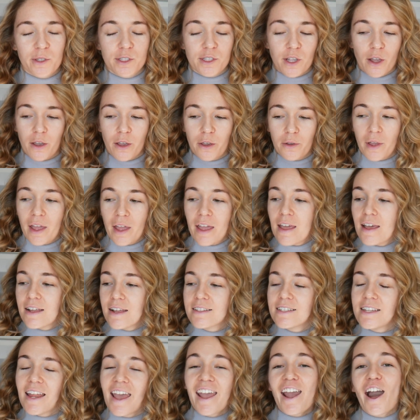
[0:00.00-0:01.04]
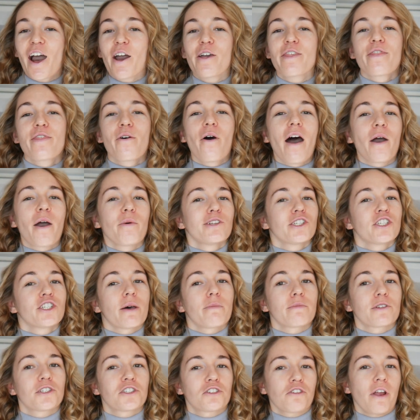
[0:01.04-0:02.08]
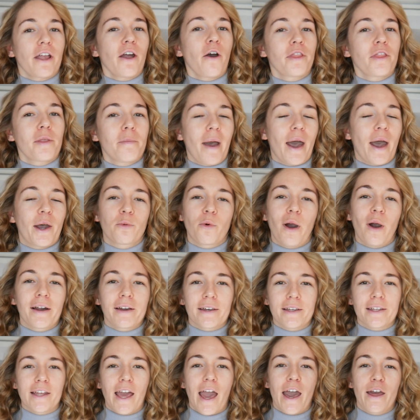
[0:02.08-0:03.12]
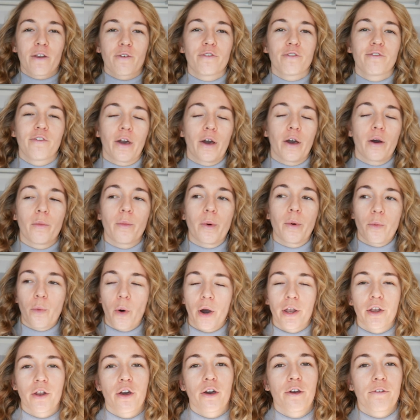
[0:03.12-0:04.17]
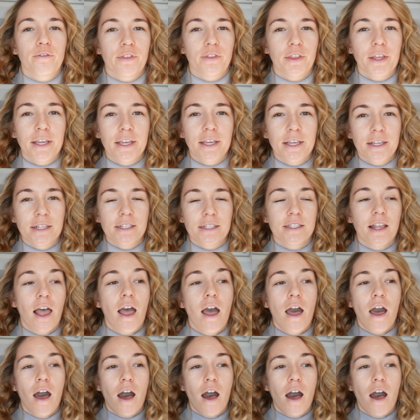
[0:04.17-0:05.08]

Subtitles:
So today I thought I would jump straight on the bandwagon and film one of these